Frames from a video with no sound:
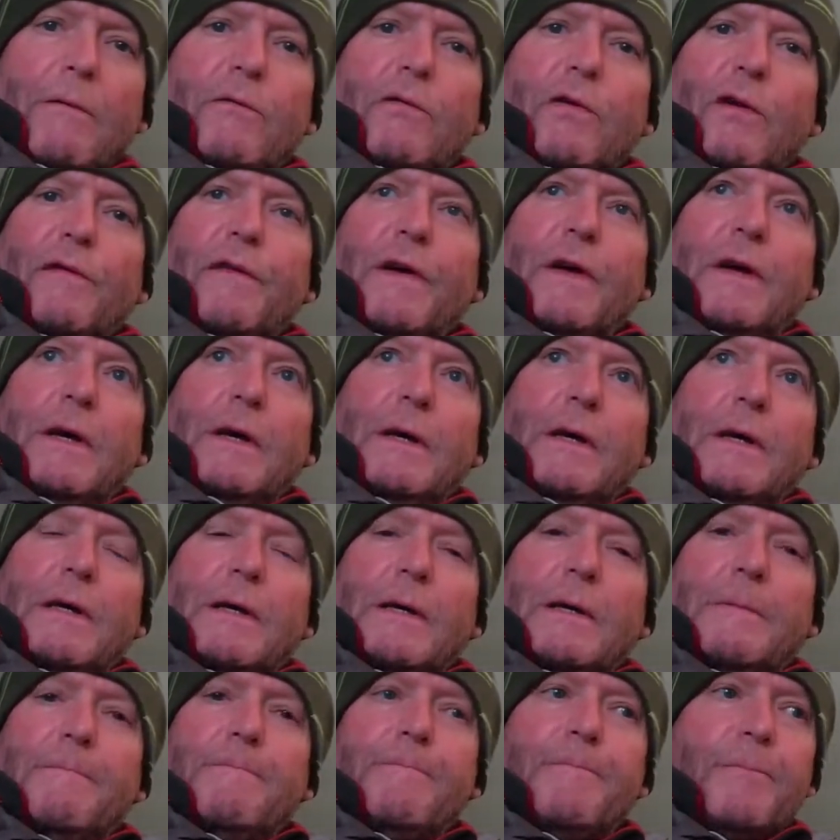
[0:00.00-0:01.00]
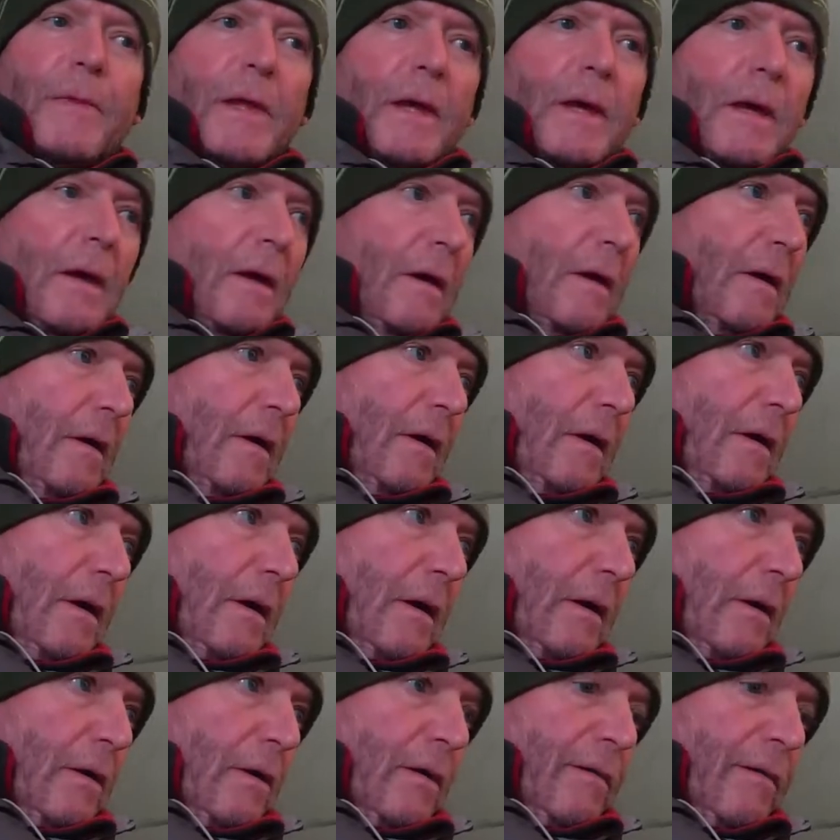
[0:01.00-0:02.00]
off it.
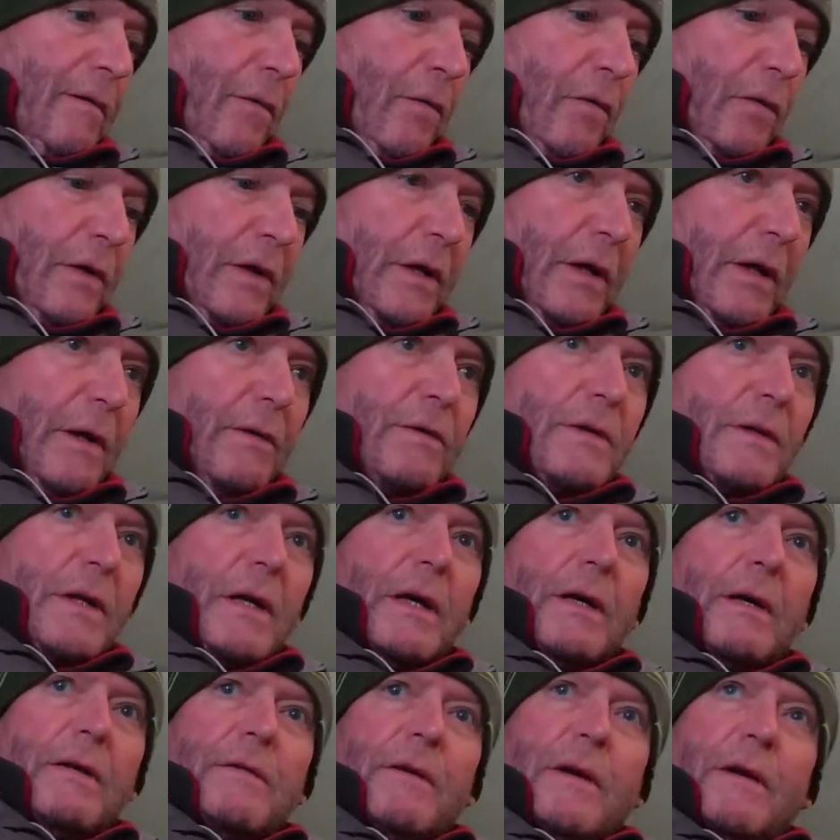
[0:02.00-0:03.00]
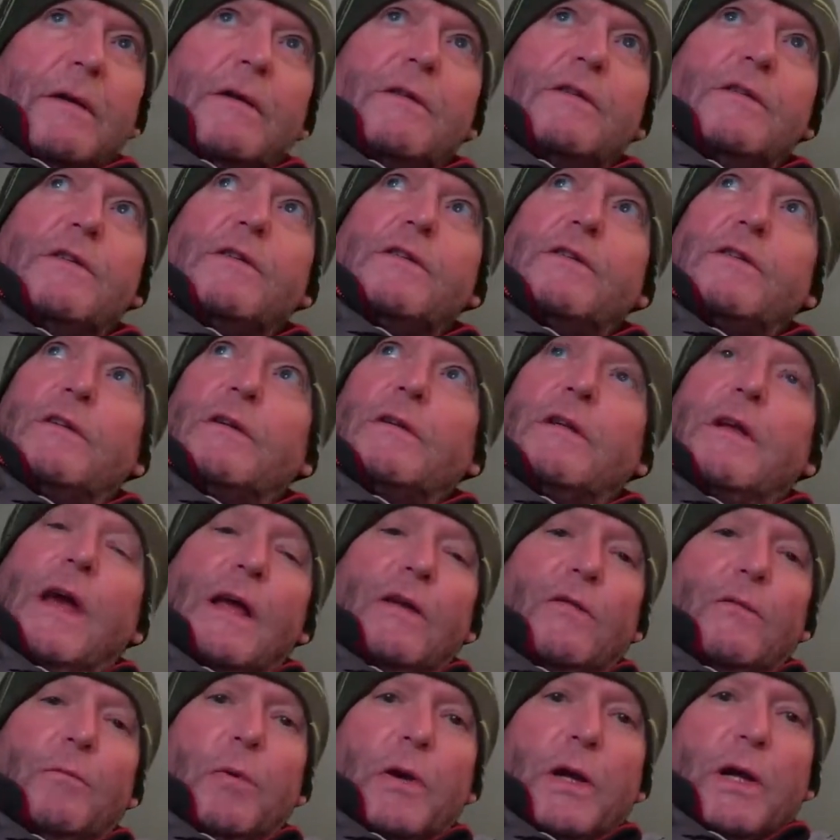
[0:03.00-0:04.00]
Looking forward to using it. So this is just a
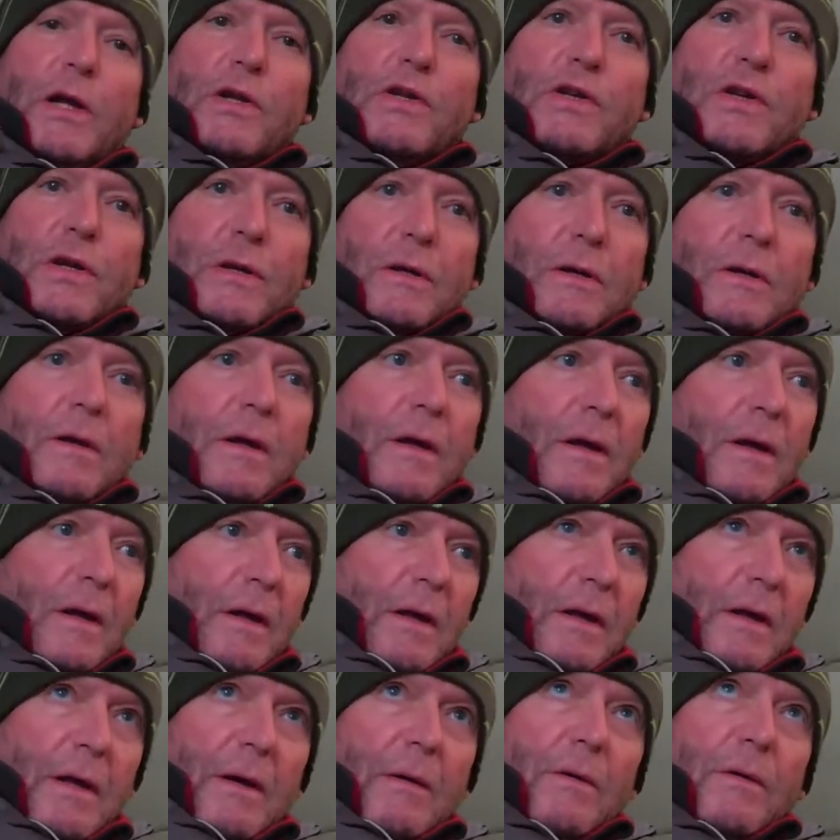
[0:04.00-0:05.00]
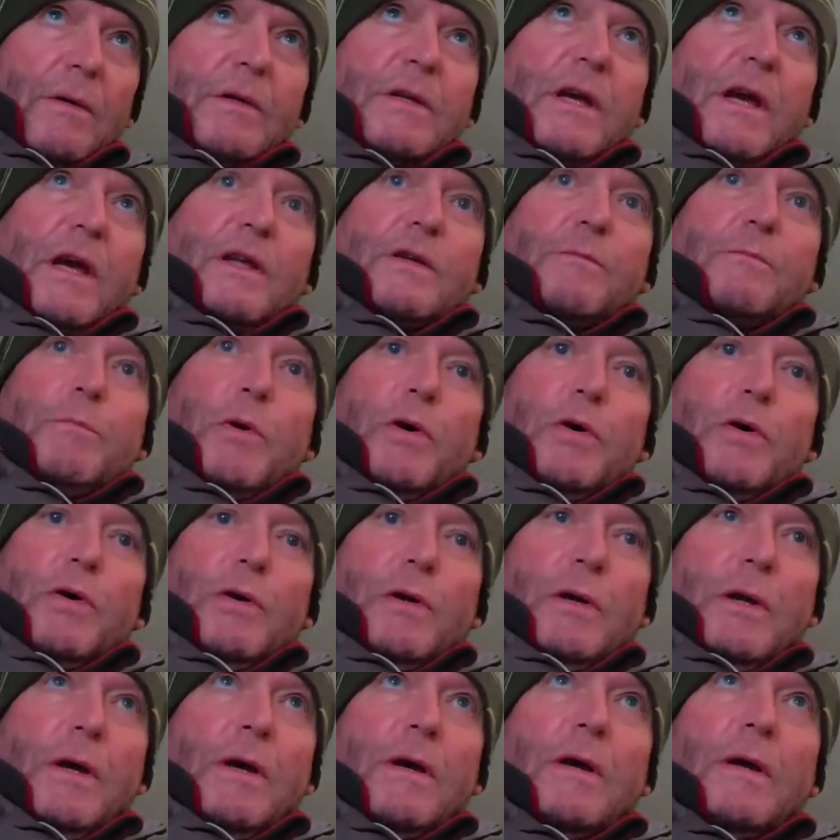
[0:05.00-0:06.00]
test pitch or test
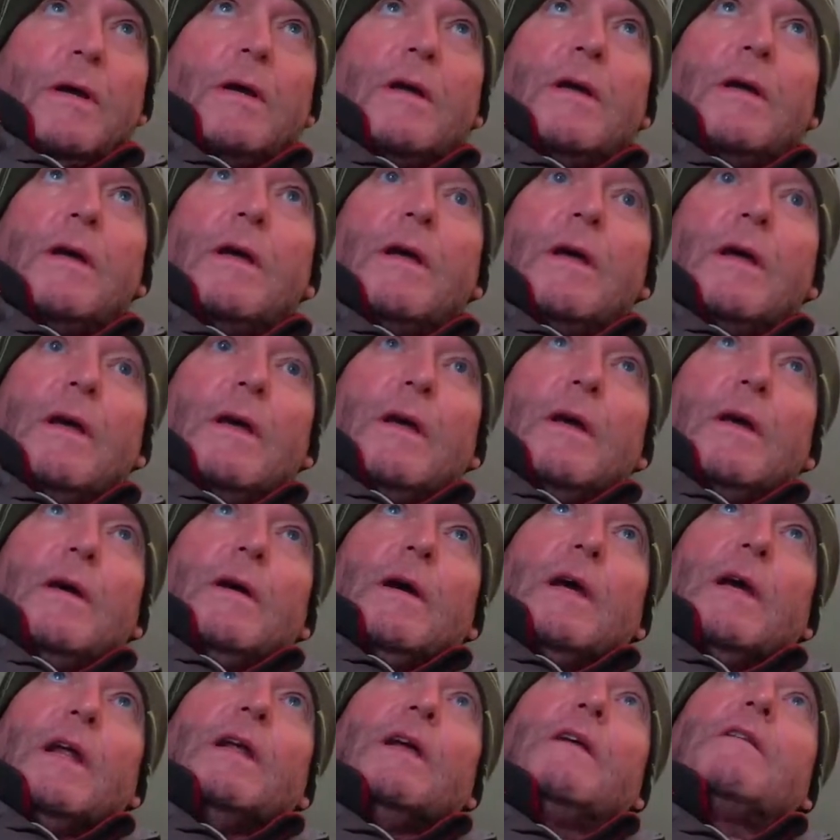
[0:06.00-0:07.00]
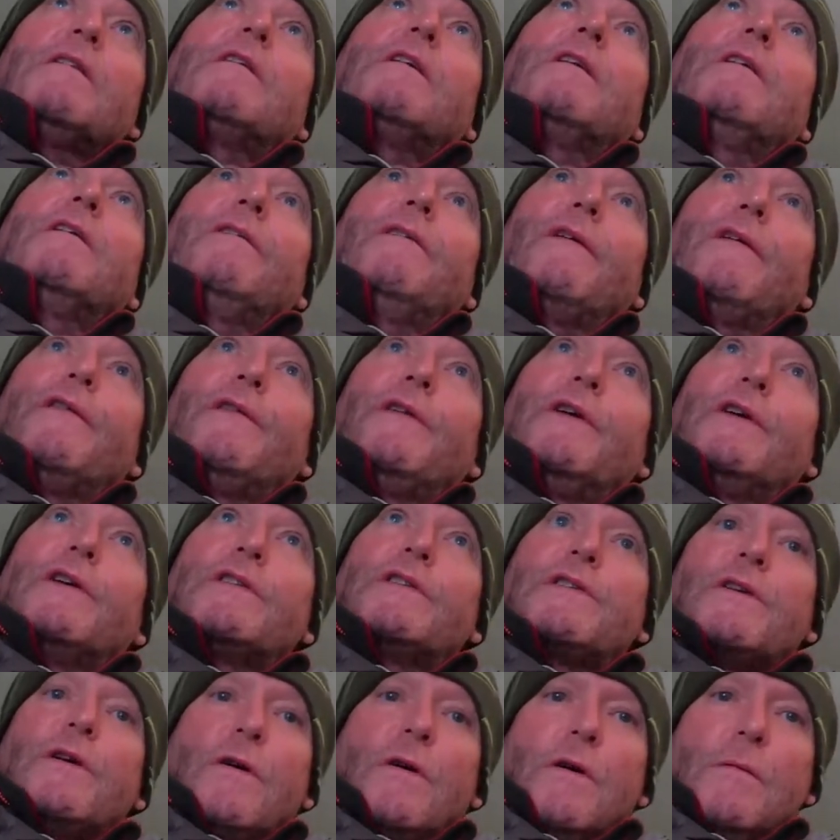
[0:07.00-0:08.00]
burn in it for the
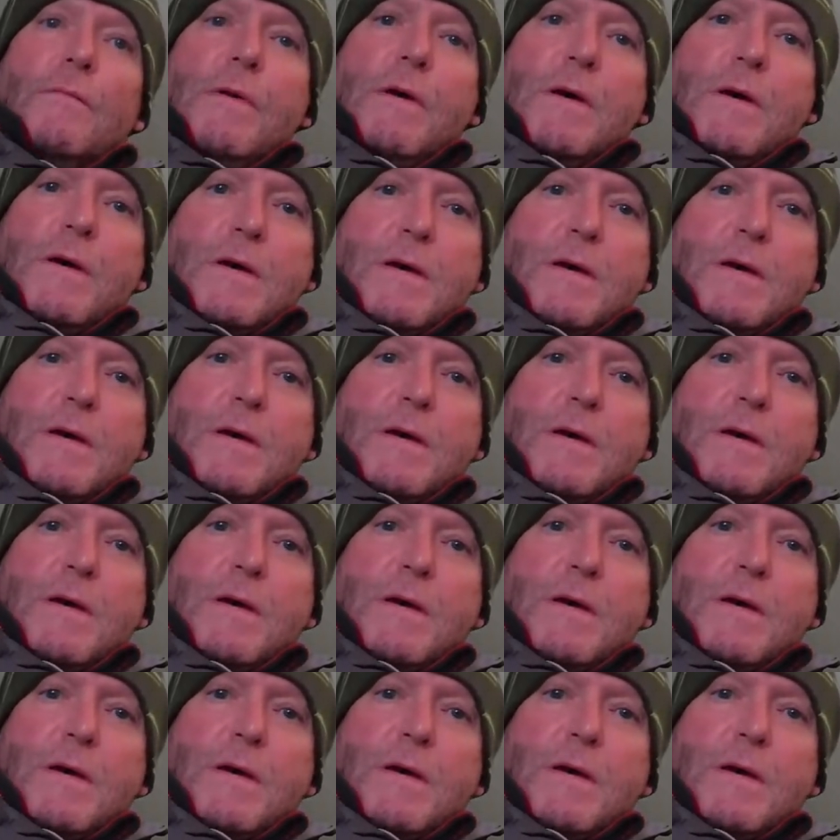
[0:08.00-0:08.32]
first time.